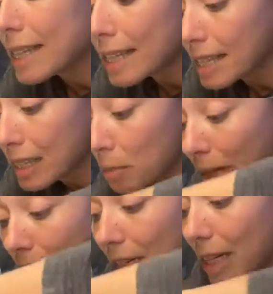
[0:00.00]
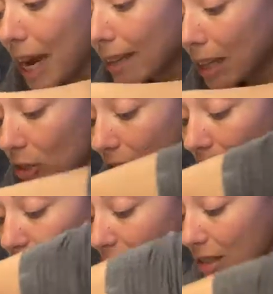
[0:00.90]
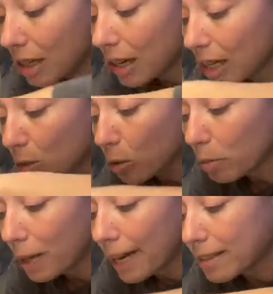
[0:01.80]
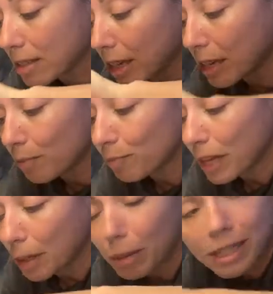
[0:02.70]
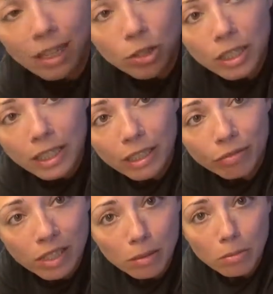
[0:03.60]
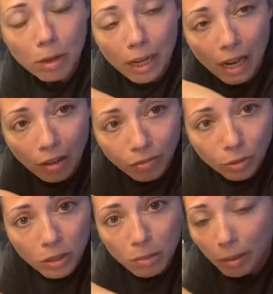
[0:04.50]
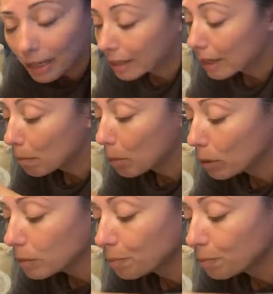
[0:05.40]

that's it, basically. And I just leave it in a nice warm place. I might actually leave it in my oven with the pilot lamp on.